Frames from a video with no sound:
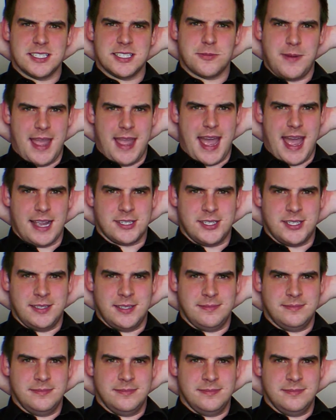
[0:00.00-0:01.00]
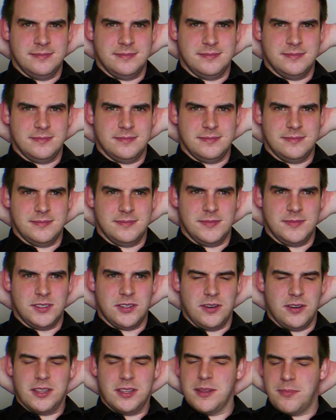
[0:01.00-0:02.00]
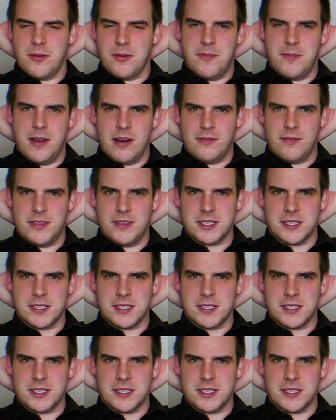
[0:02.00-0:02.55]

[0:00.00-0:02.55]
reaction during the premiere of this